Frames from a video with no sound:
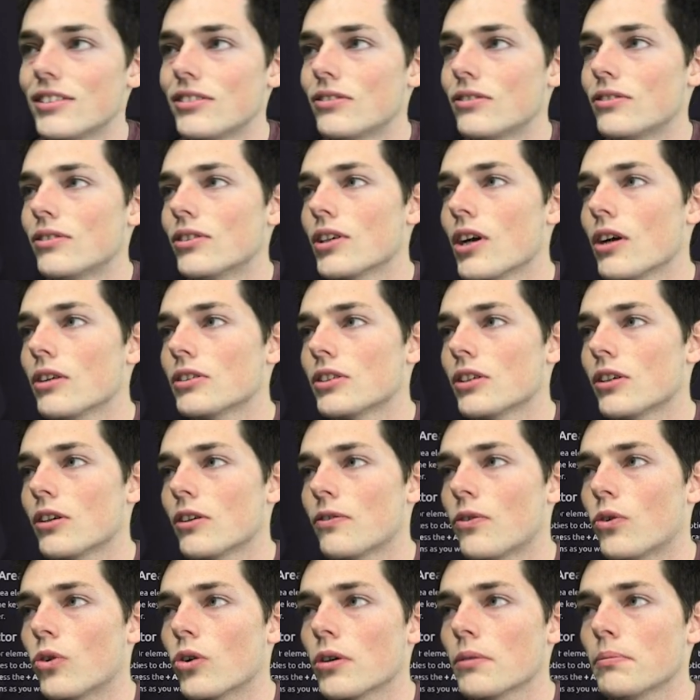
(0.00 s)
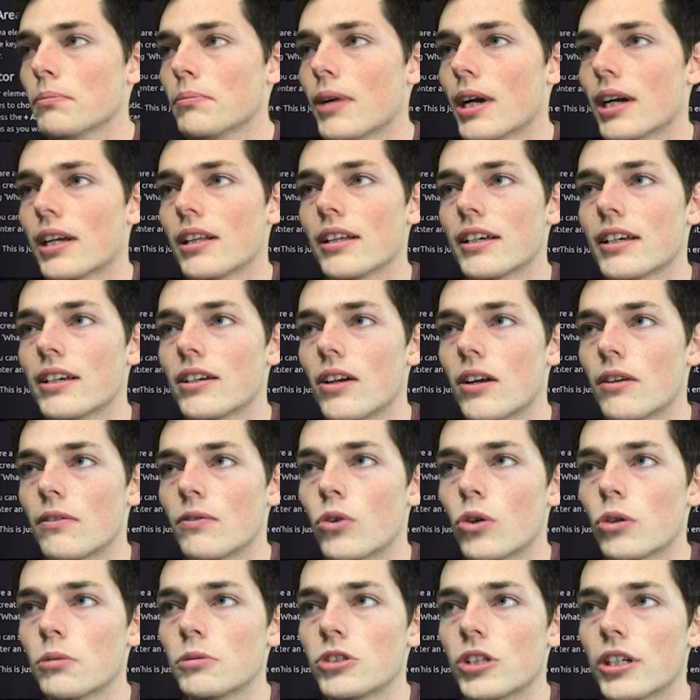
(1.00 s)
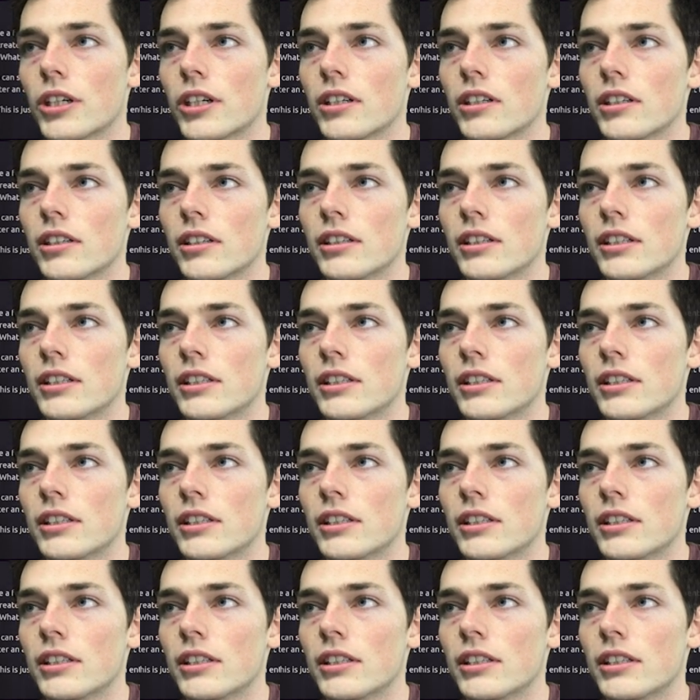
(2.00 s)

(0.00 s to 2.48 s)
We'll go to our form by clicking on form trigger